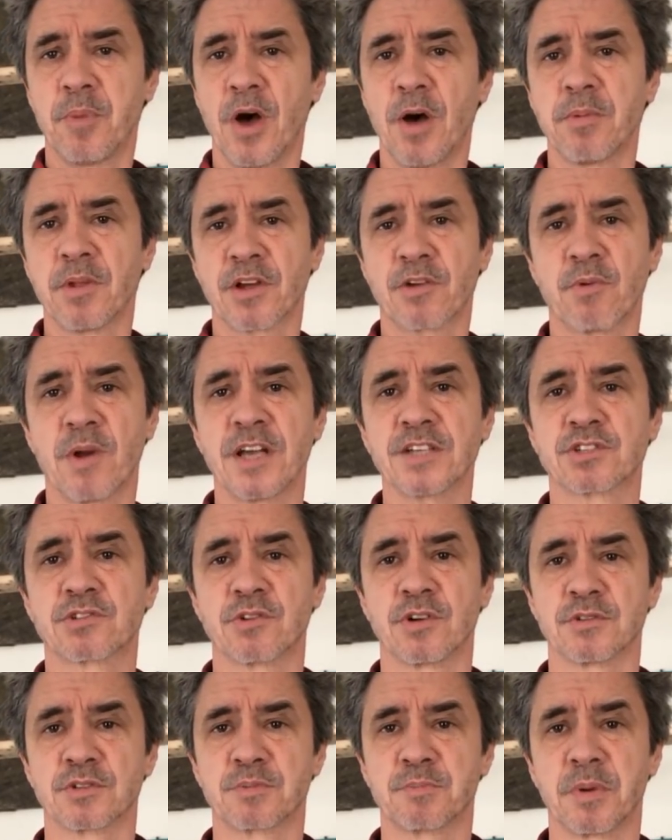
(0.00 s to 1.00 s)
public
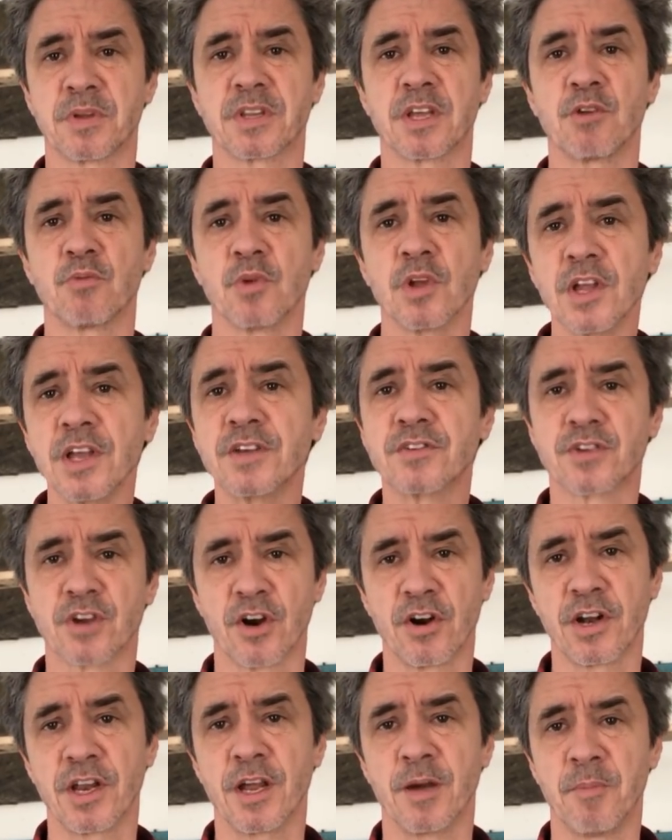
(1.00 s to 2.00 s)
restrooms, but they really
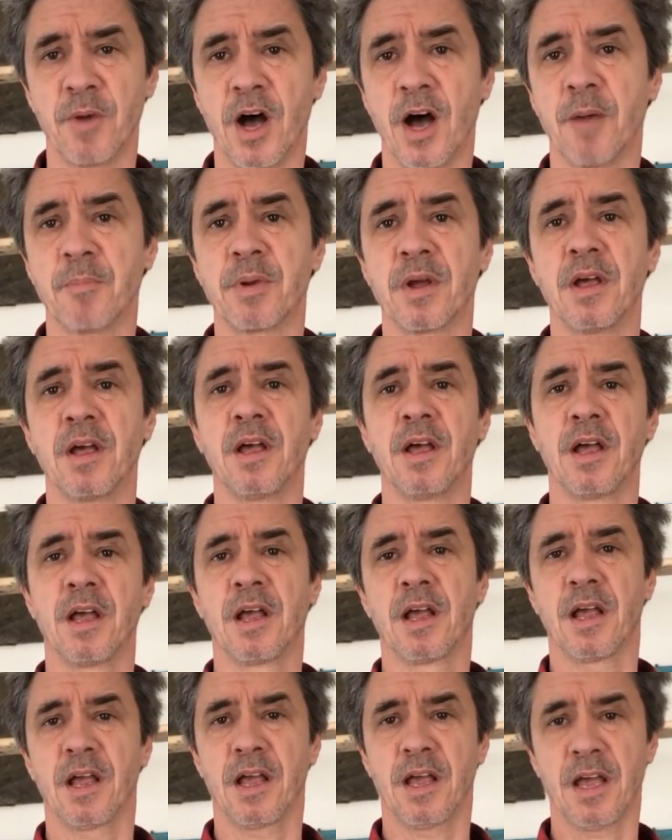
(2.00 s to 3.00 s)
dirty them up
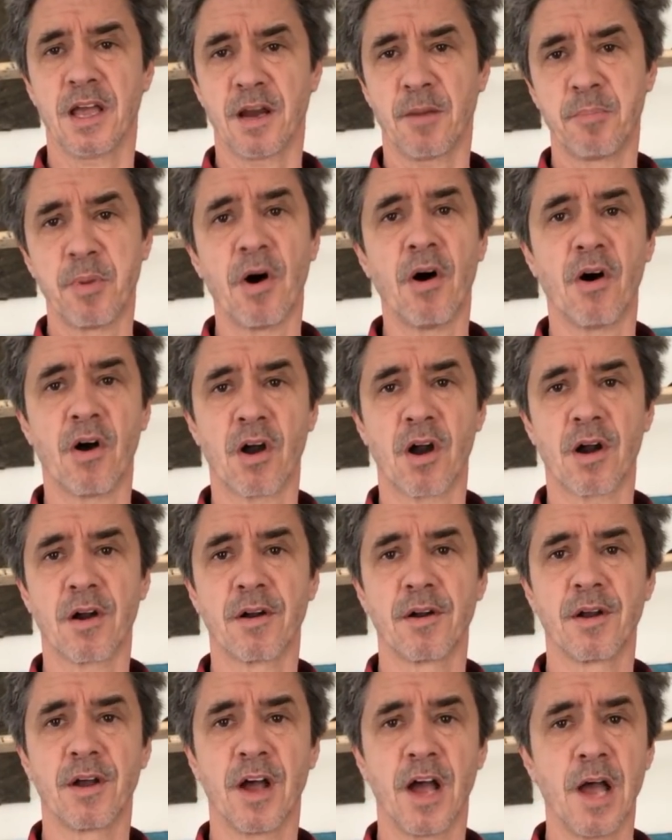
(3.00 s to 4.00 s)
at a bar.
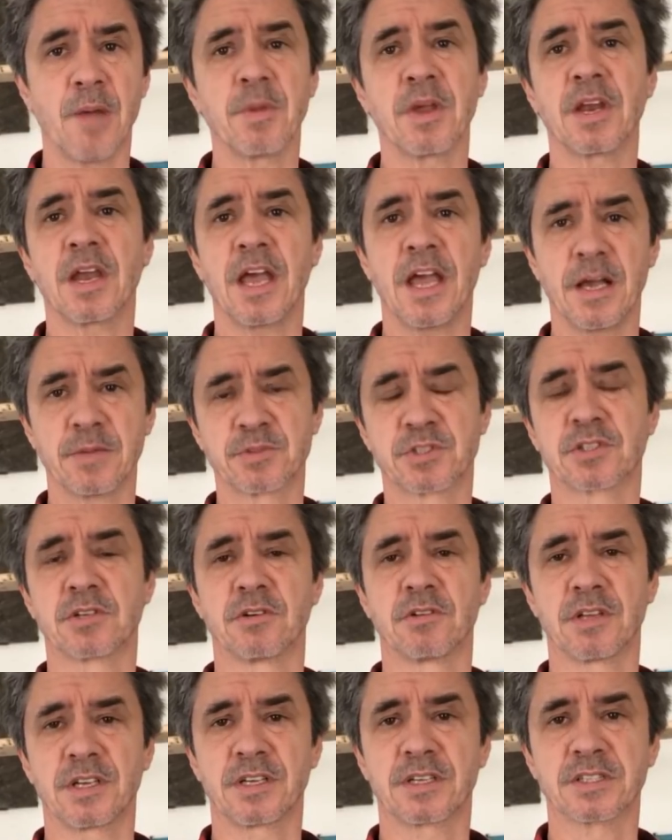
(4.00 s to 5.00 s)
I mean,
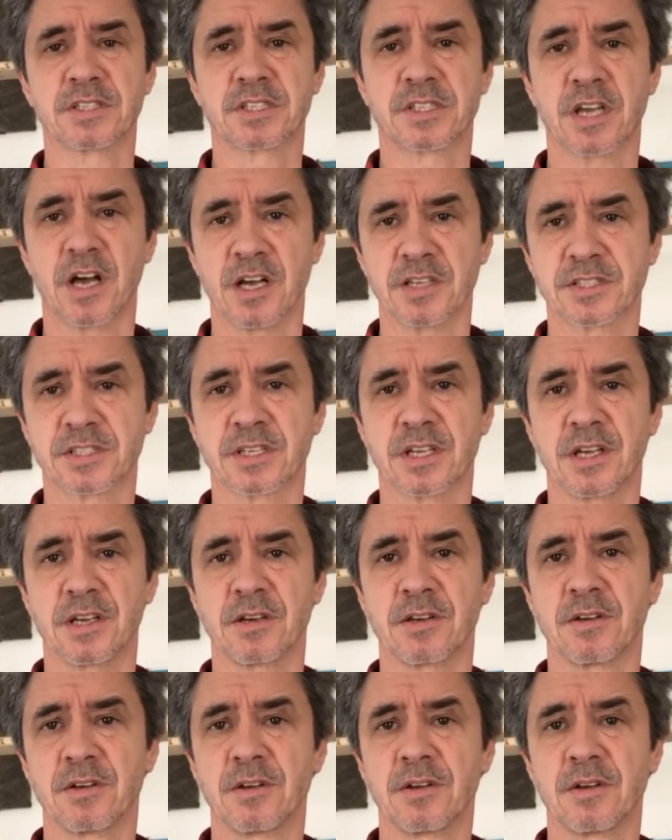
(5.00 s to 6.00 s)
absolutely
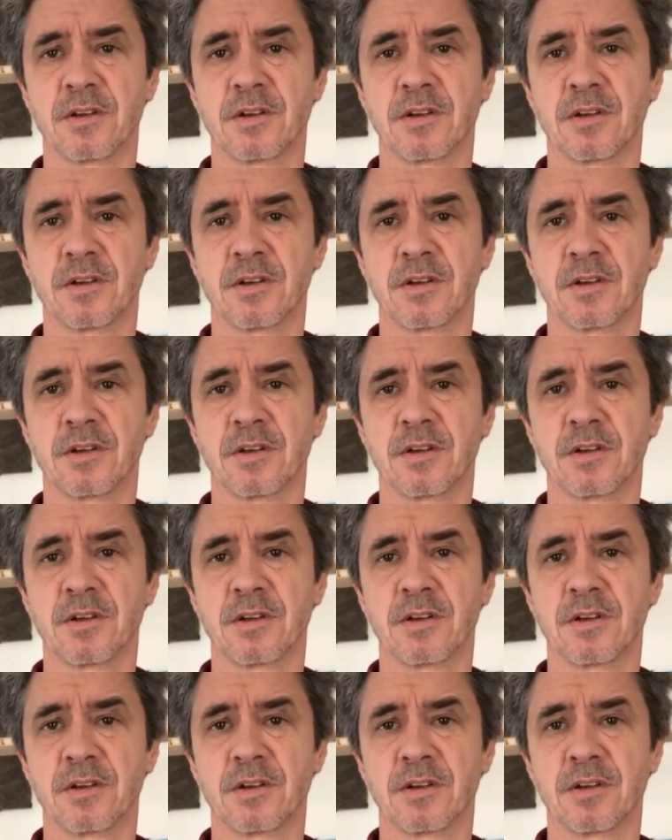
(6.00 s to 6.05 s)
disgusting.